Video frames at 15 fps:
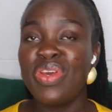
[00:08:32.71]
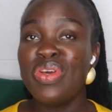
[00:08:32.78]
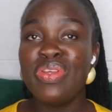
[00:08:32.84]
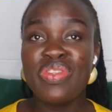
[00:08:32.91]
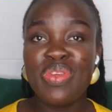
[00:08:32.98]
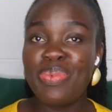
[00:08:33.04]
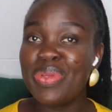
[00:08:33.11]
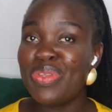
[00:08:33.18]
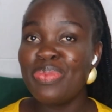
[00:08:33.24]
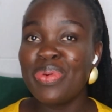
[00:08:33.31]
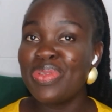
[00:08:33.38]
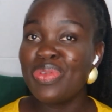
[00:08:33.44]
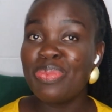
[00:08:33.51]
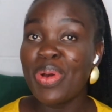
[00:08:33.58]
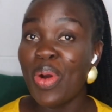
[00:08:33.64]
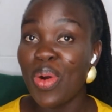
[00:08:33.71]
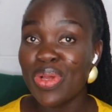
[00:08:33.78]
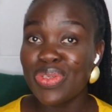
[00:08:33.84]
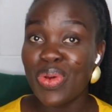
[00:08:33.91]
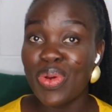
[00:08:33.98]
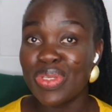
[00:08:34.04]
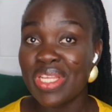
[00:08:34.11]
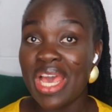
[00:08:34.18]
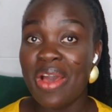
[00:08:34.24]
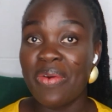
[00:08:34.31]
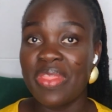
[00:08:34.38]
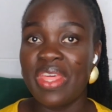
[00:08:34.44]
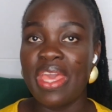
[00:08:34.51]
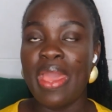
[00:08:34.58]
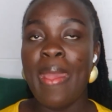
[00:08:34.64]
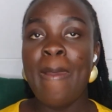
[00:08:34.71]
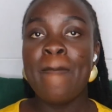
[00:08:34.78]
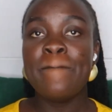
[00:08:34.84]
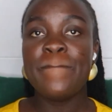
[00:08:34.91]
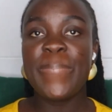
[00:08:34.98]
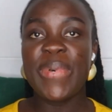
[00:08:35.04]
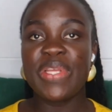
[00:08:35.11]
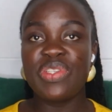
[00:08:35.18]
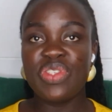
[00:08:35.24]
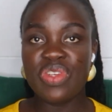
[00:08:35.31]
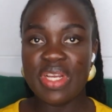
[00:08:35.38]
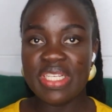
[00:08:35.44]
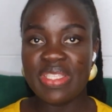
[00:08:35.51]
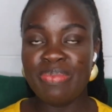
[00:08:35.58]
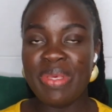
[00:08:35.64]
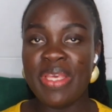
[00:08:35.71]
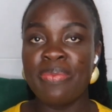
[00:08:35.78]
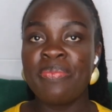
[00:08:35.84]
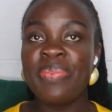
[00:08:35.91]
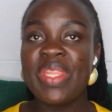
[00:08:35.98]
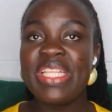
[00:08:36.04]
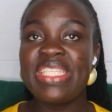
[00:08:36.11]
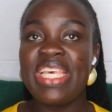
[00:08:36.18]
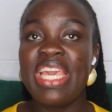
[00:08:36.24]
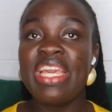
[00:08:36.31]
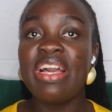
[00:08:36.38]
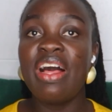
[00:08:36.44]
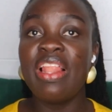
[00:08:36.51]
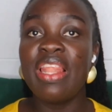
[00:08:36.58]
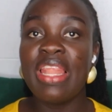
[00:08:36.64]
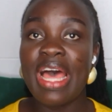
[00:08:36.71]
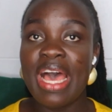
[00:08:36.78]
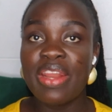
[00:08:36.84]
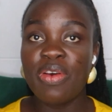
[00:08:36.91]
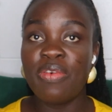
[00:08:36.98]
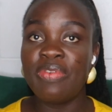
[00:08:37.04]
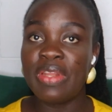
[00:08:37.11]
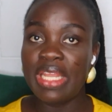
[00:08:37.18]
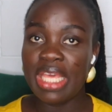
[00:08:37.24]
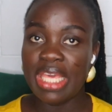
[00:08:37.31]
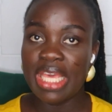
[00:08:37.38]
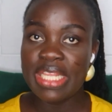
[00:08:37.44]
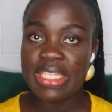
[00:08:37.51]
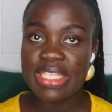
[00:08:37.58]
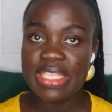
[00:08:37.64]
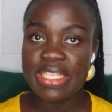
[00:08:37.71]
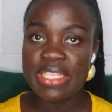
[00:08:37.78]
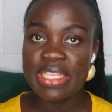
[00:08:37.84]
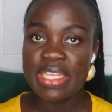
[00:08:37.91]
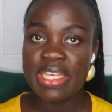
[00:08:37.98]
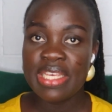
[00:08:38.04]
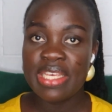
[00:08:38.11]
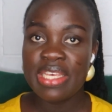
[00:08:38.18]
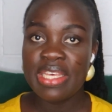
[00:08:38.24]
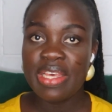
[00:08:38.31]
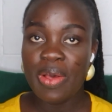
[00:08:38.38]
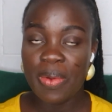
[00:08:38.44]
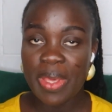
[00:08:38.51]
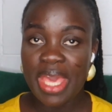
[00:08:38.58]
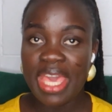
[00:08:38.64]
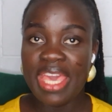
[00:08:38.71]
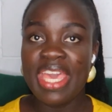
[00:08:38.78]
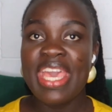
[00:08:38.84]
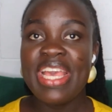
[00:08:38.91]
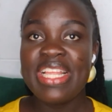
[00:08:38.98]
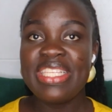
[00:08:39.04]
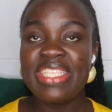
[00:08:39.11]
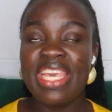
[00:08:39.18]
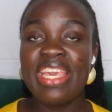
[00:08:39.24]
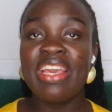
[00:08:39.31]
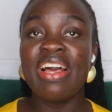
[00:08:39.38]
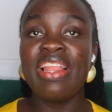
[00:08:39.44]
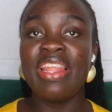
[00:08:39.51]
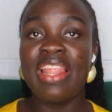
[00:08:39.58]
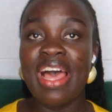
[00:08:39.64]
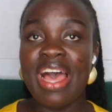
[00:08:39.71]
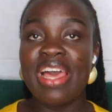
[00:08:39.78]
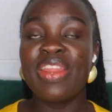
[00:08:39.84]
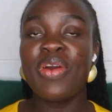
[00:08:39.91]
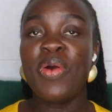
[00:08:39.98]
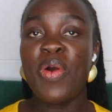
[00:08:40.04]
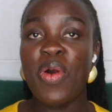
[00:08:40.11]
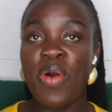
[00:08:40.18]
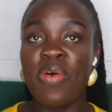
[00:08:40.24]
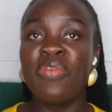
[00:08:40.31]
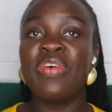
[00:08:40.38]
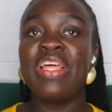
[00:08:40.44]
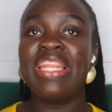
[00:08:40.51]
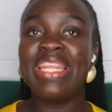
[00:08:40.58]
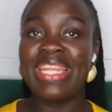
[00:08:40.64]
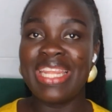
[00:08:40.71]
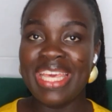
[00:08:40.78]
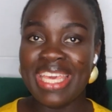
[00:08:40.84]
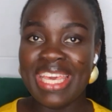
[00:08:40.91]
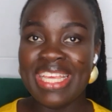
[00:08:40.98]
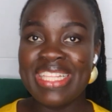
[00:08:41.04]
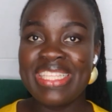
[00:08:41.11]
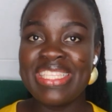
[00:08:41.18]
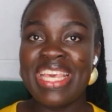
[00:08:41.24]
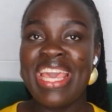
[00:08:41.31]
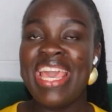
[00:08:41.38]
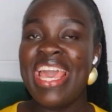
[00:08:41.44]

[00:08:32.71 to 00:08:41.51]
super, super, super hot out there, but trust me, take a lot of leggings, okay? Take a lot of leggings.